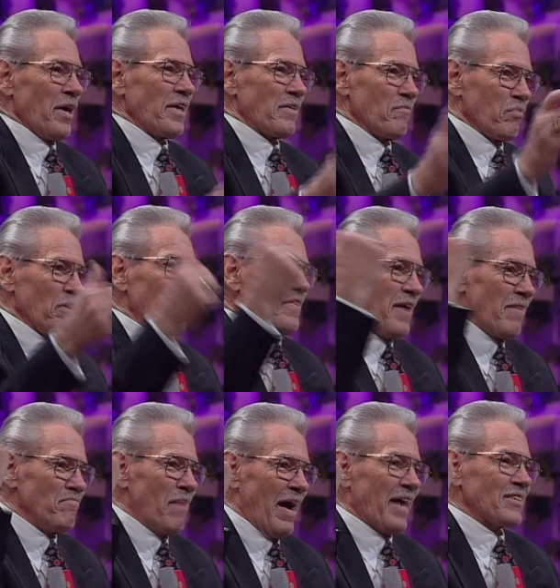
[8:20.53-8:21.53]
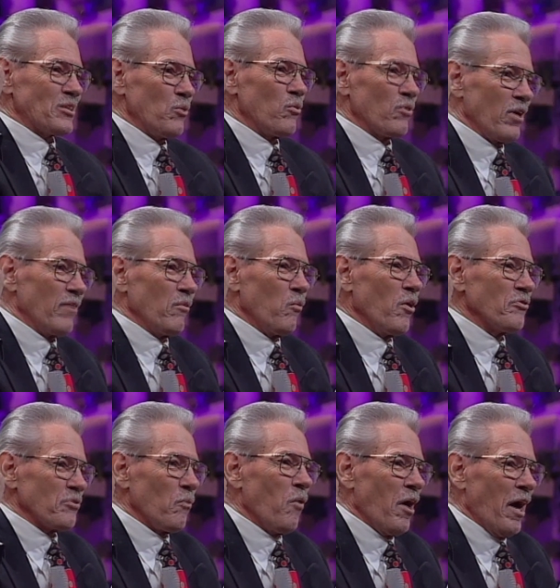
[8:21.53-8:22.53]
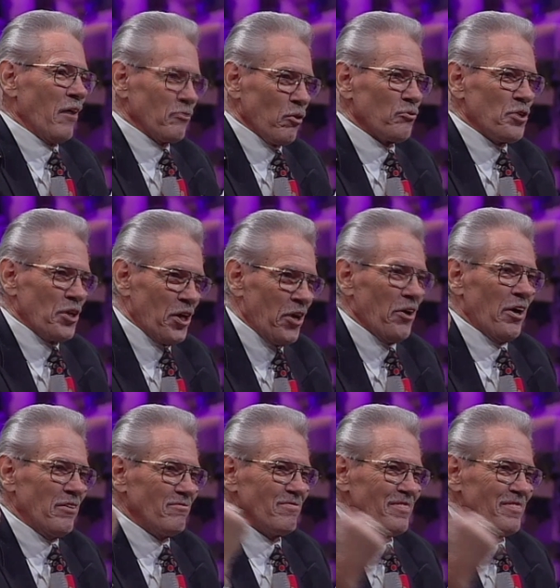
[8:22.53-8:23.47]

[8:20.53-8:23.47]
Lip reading: can play that back to her every once in a while so she can hear it.